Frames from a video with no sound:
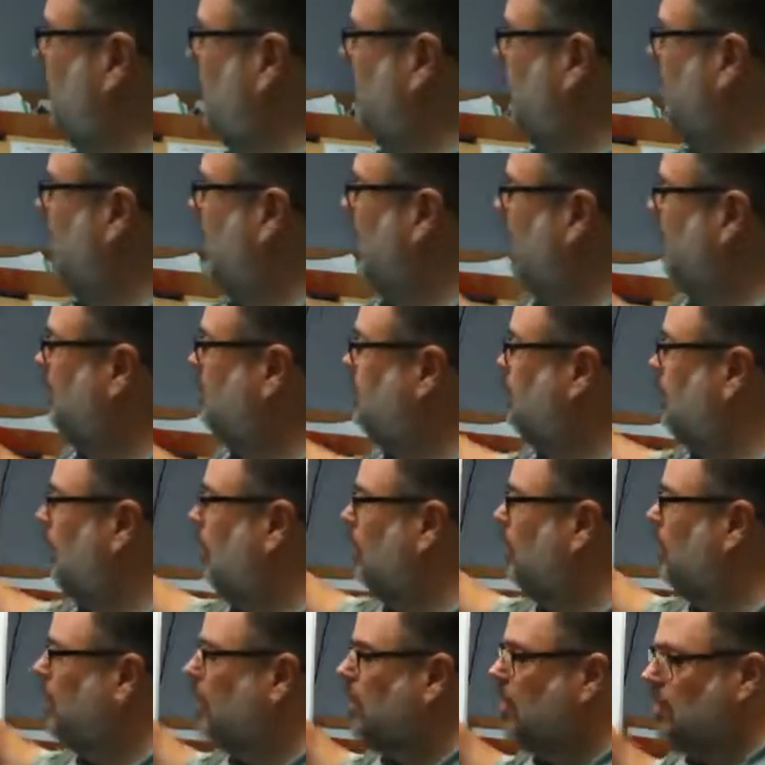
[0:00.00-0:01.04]
Okay, so
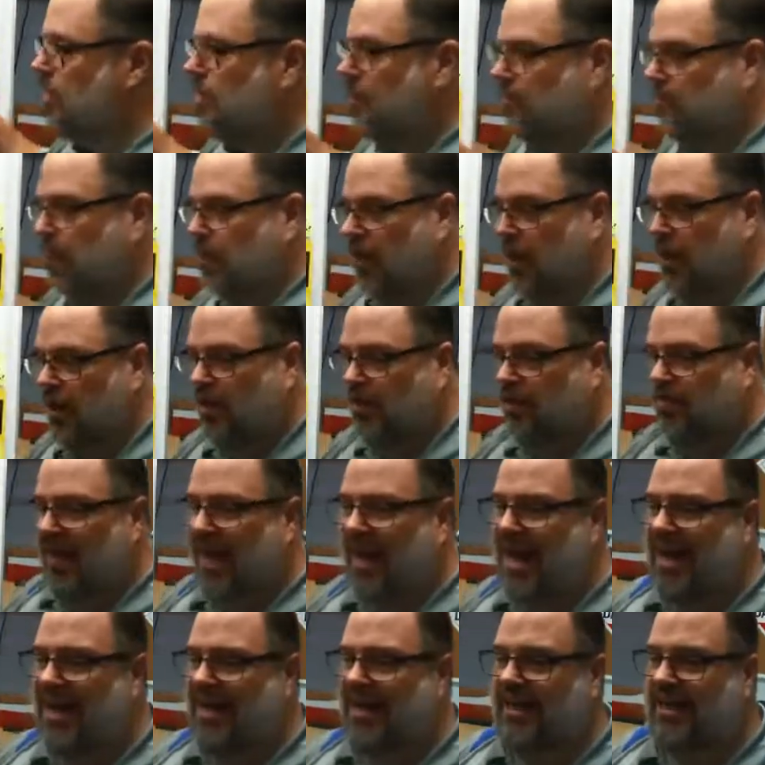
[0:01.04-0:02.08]

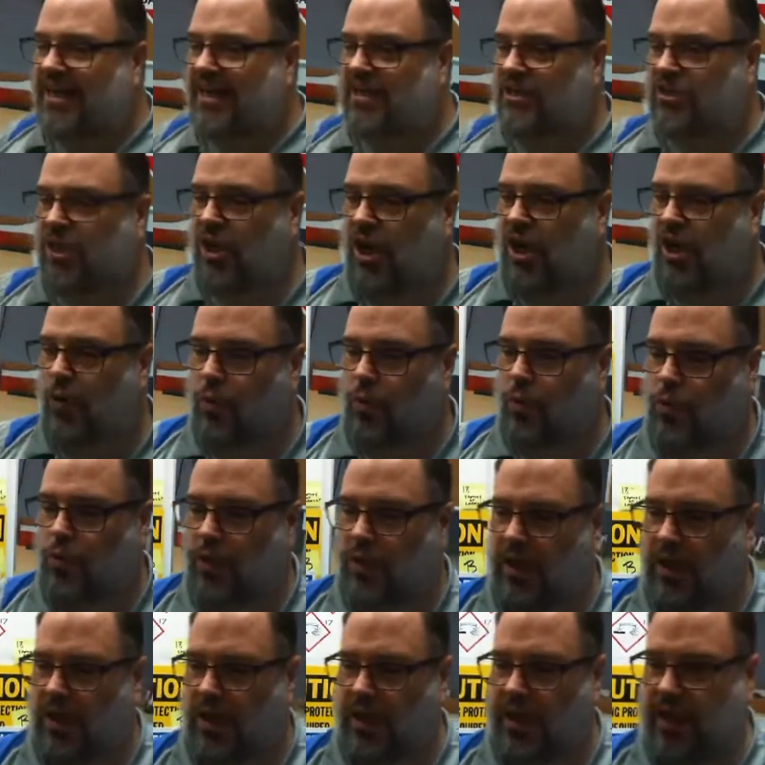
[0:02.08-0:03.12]
that is a
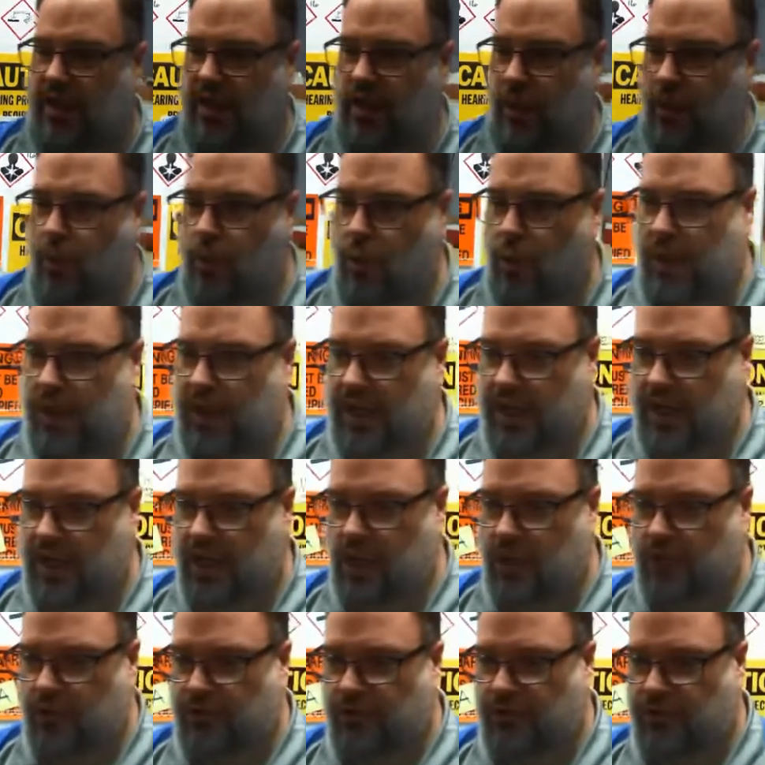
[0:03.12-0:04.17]
really quick
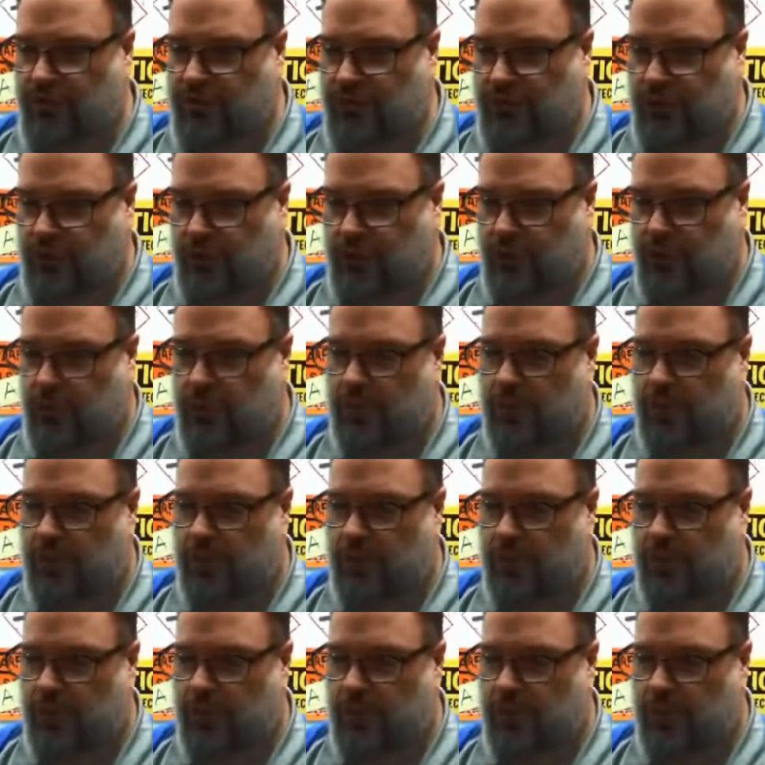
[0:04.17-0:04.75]
overview